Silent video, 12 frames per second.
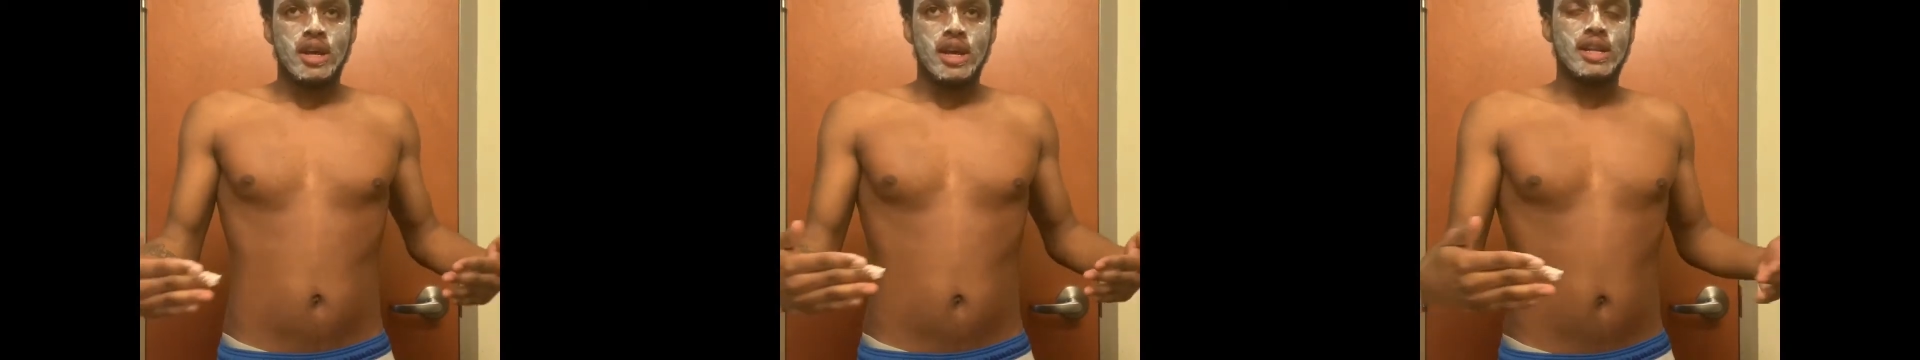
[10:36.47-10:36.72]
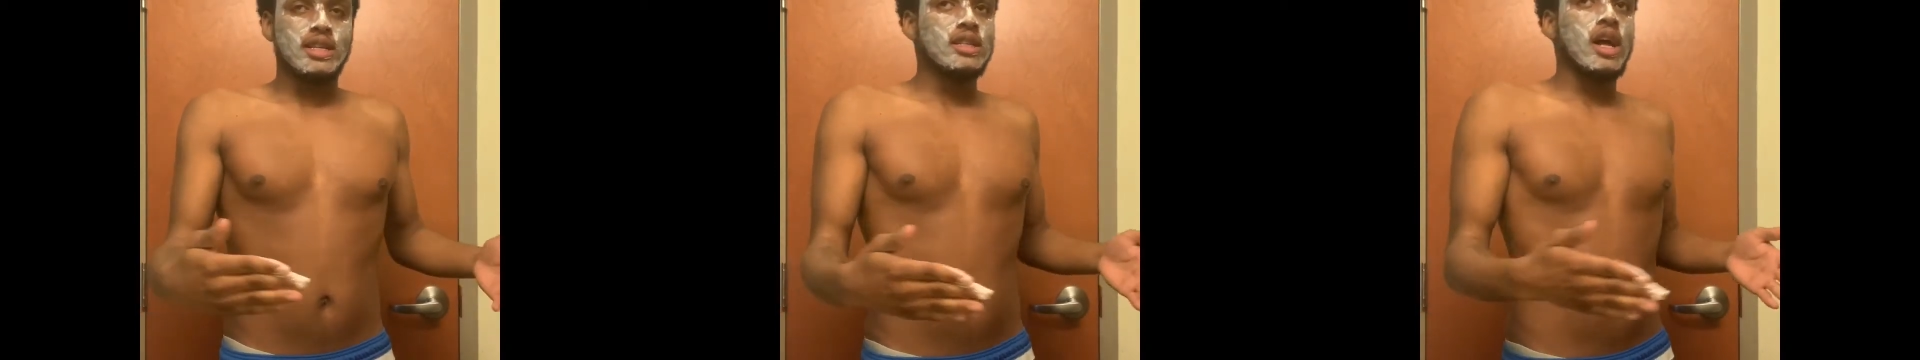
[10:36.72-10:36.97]

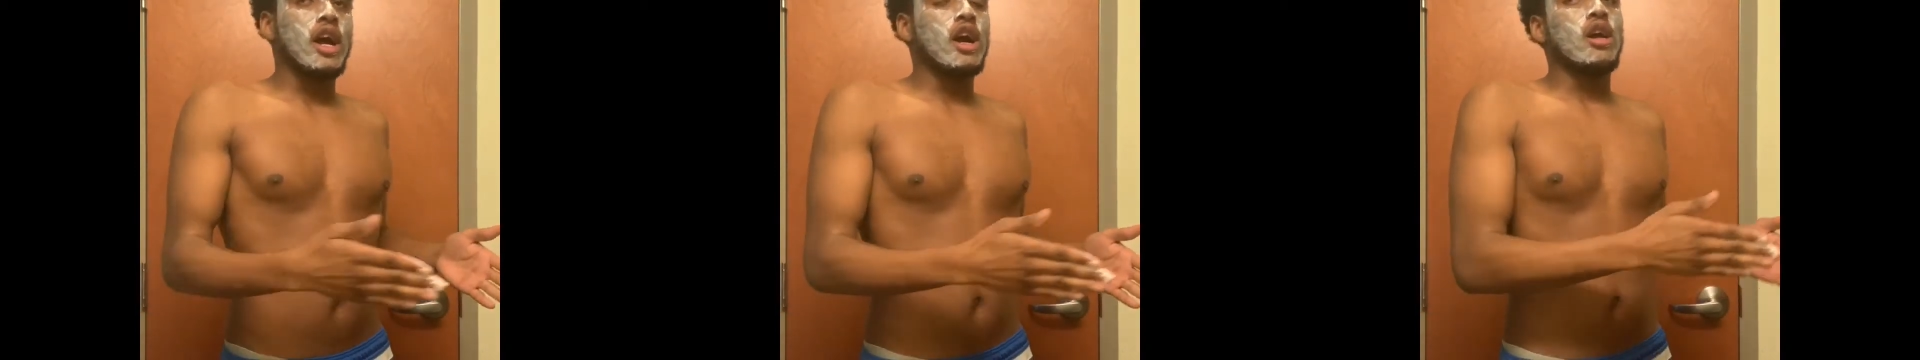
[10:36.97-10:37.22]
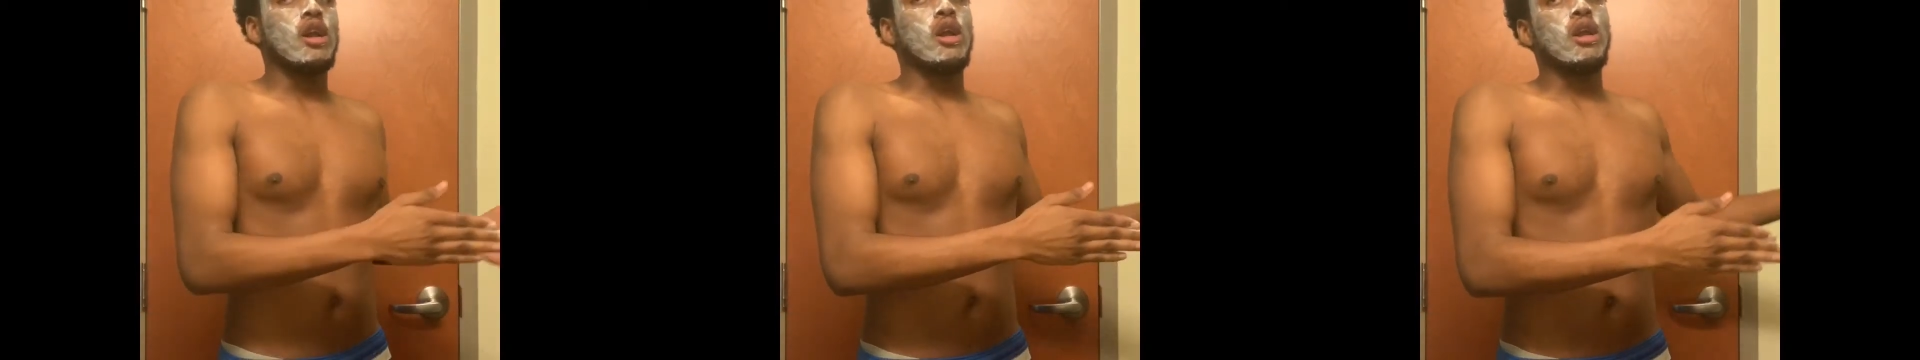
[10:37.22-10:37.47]
And it's like
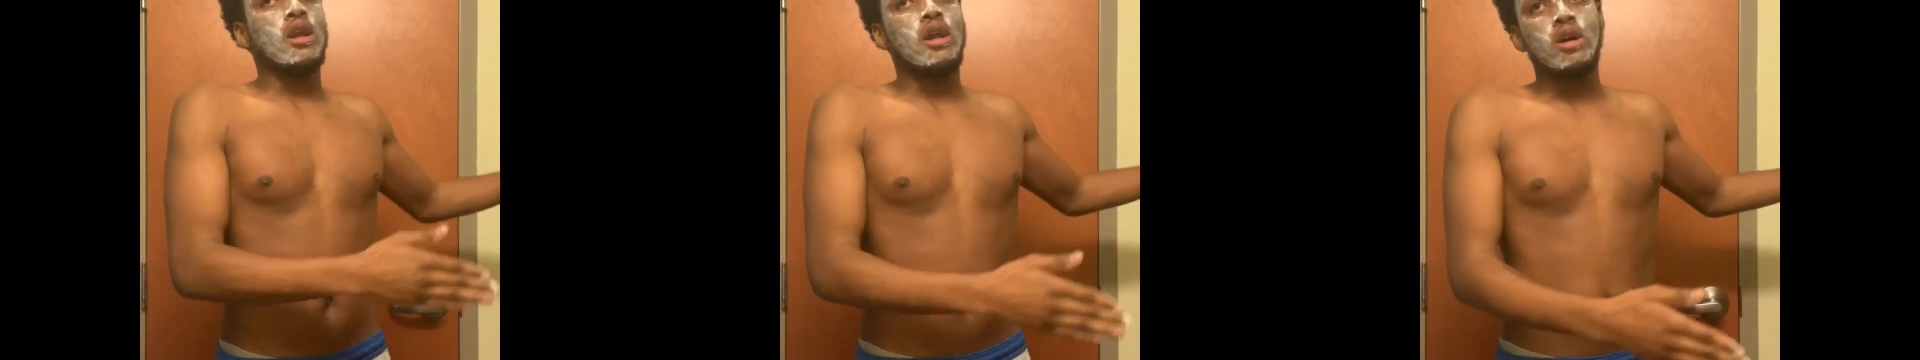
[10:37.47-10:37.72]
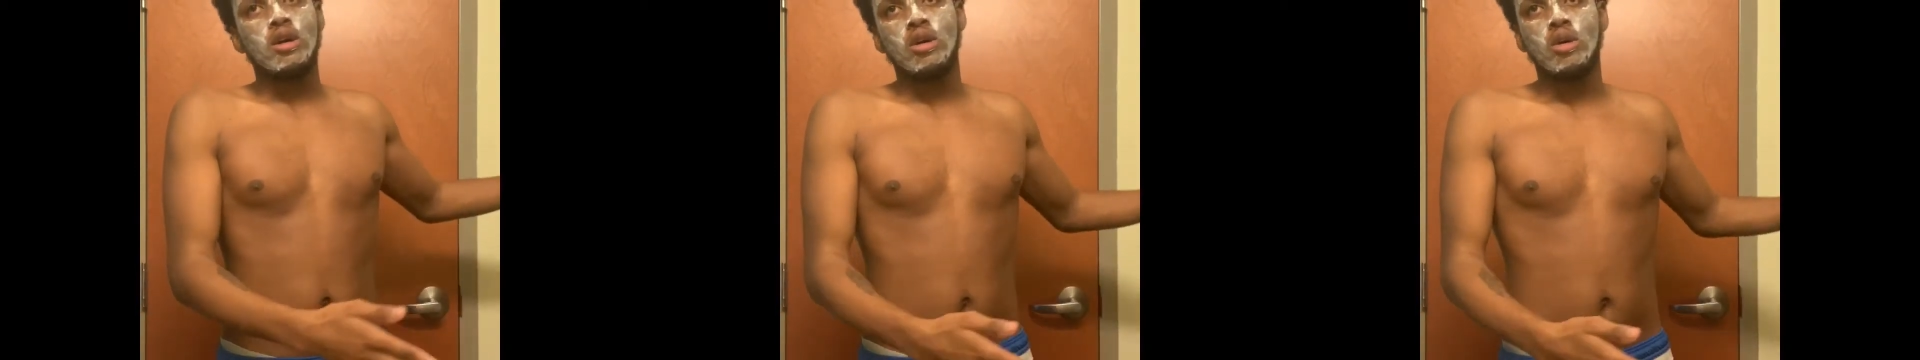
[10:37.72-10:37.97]
a
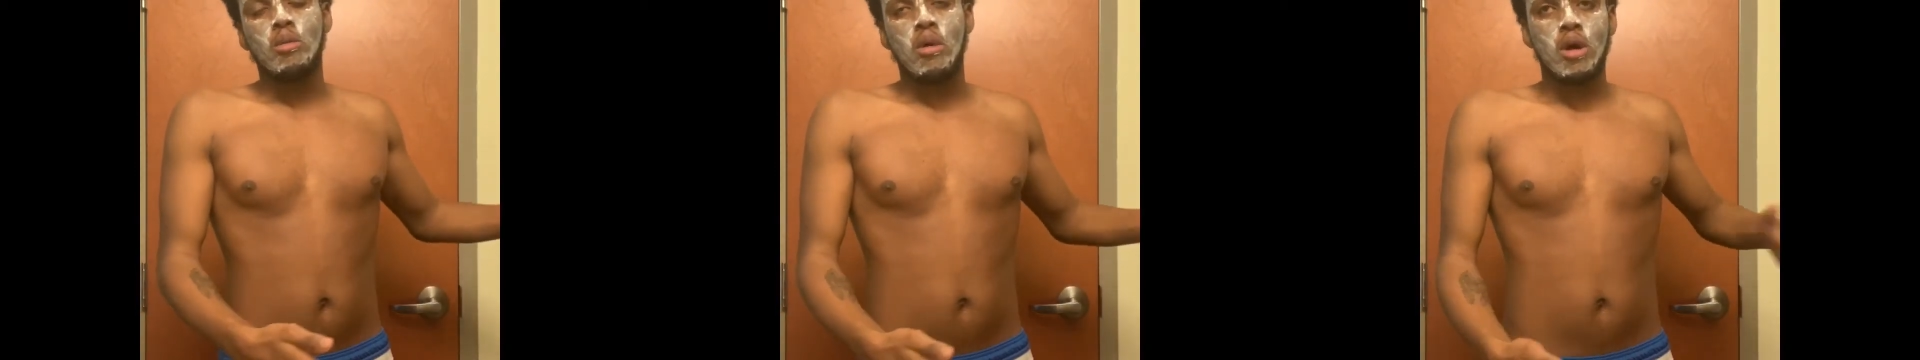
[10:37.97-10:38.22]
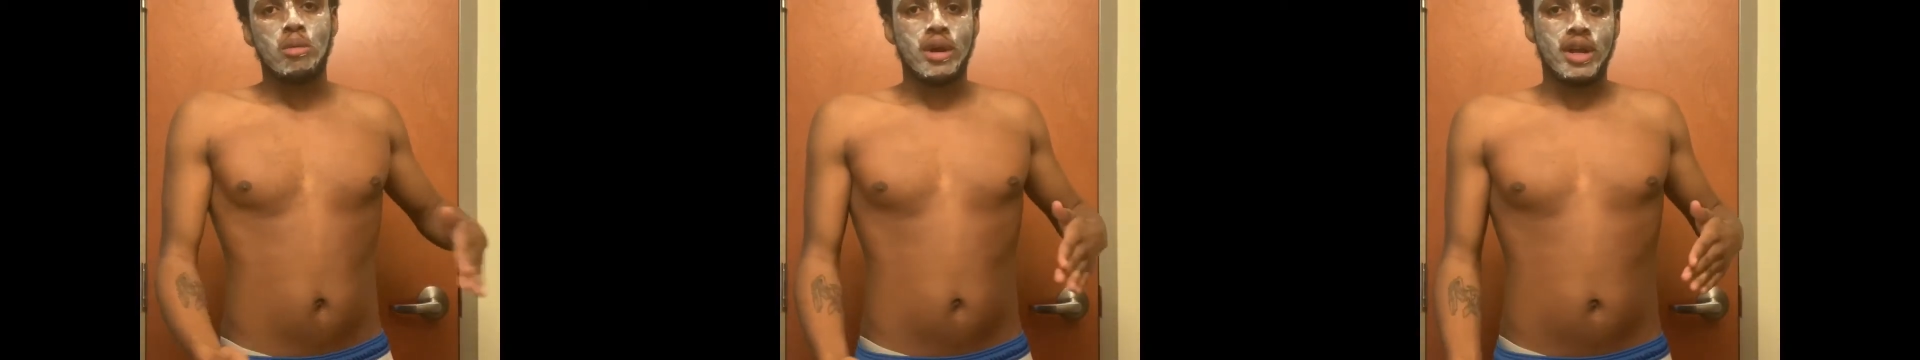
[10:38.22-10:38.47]
long
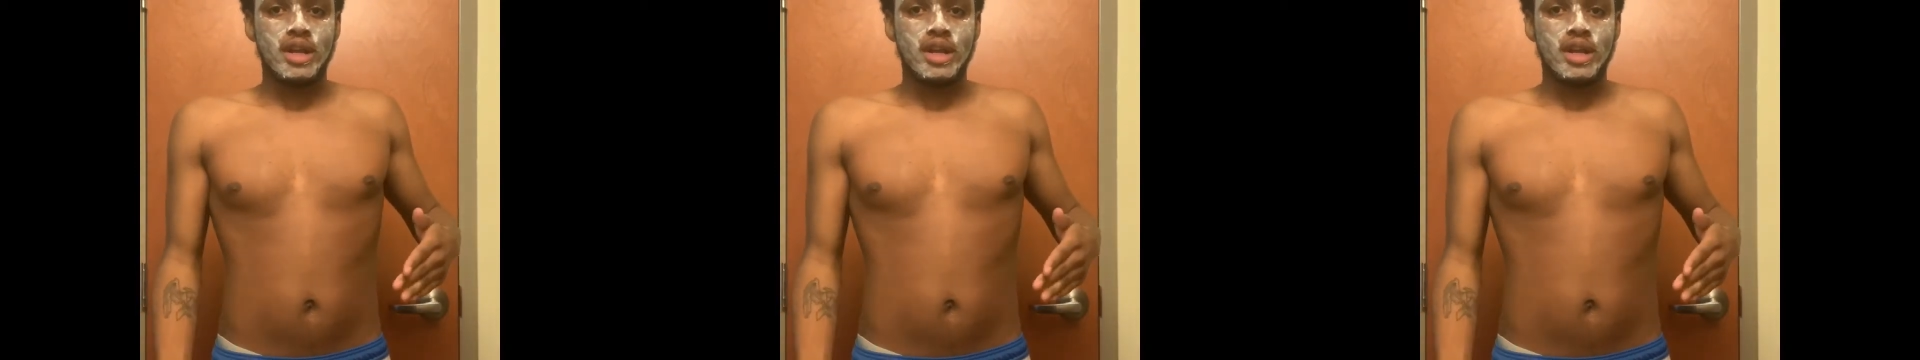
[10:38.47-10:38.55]
walkway.